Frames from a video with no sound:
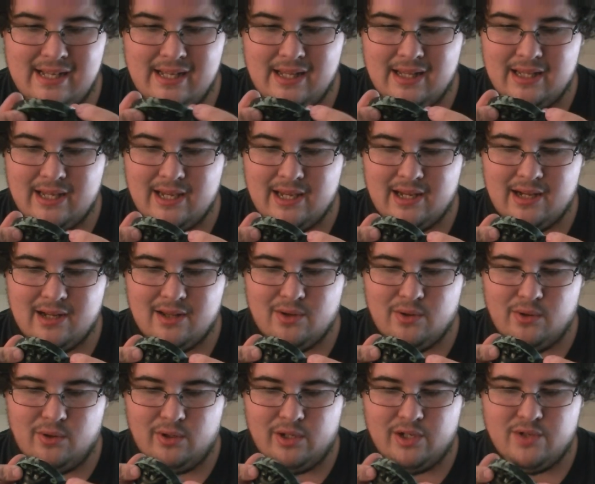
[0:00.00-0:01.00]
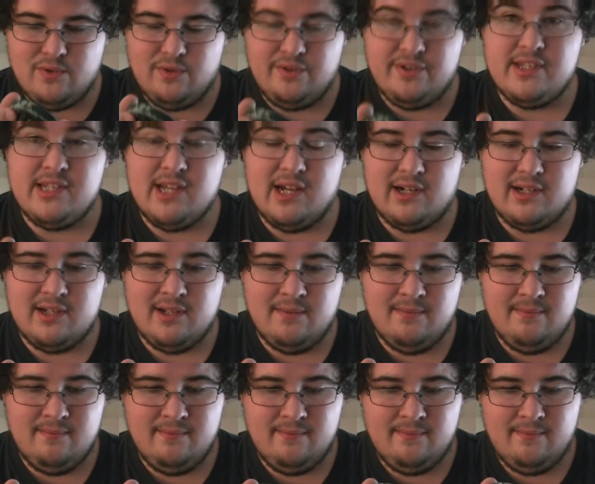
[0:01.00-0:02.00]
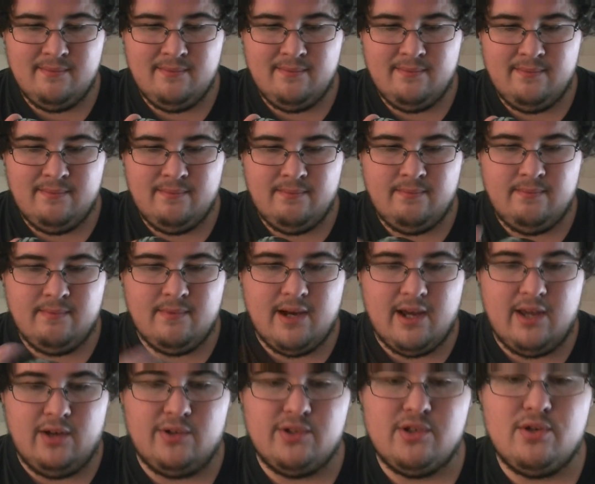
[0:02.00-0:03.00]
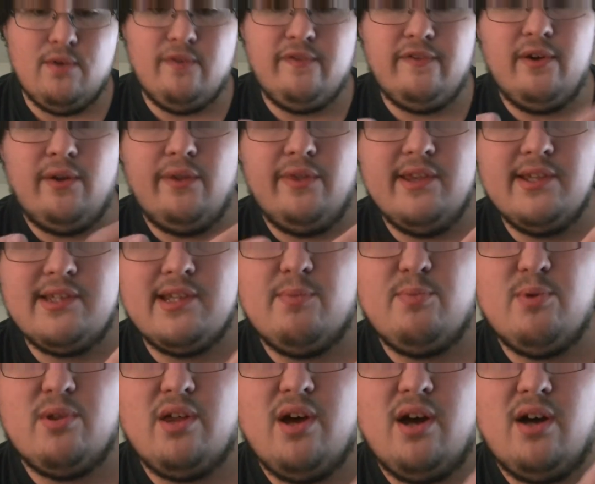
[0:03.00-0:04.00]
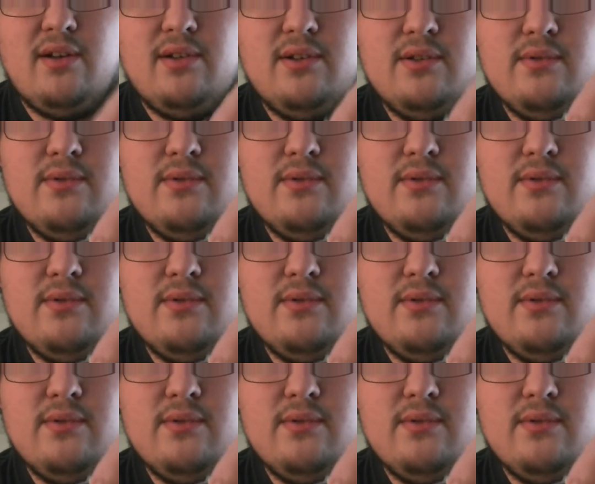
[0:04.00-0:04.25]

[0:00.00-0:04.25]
leaking and the hole I drilled sucked. I also filled this up with hot glue